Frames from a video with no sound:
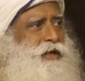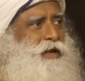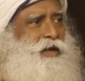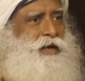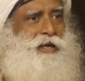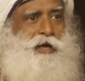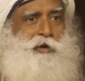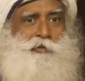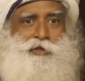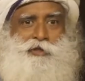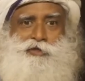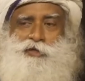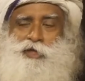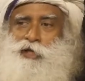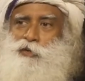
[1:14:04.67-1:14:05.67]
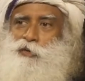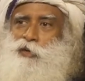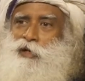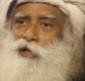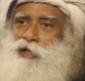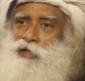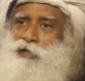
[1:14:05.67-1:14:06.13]
and I've been trying to
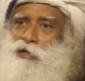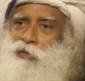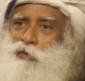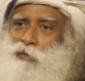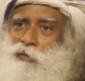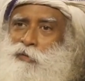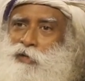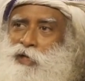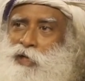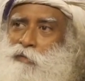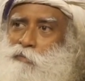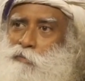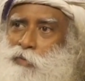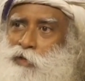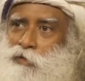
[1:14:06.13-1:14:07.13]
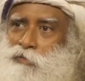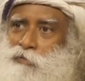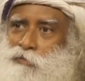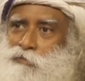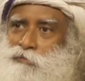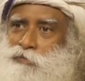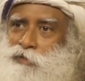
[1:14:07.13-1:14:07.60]
clean the whole damn
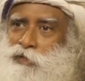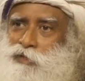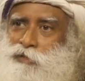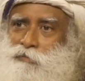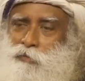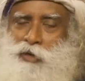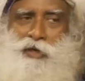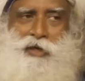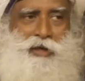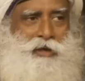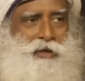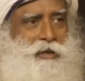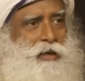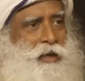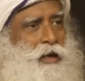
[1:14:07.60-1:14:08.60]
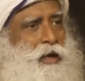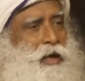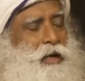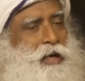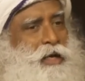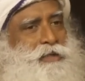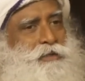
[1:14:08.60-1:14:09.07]
bedroom since morning,
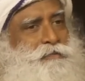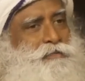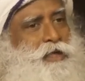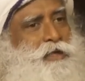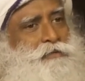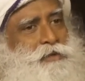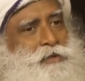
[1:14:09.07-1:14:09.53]
and as if that was